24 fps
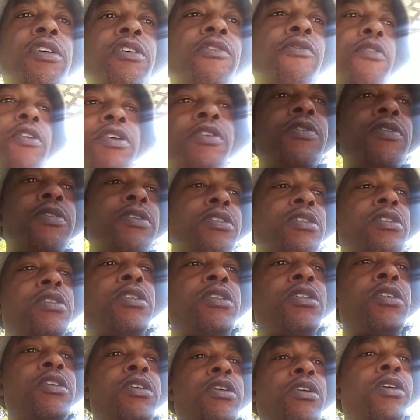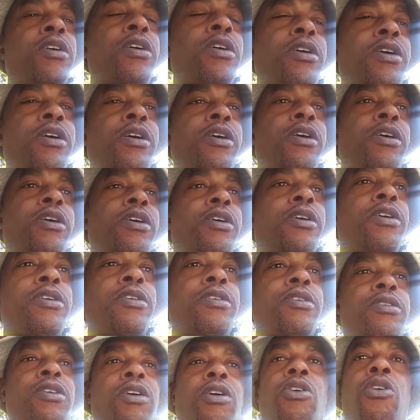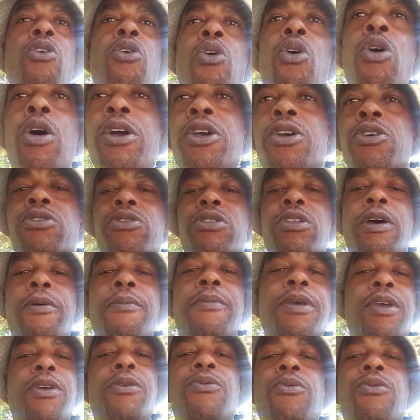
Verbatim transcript: If it's uh, oils, I make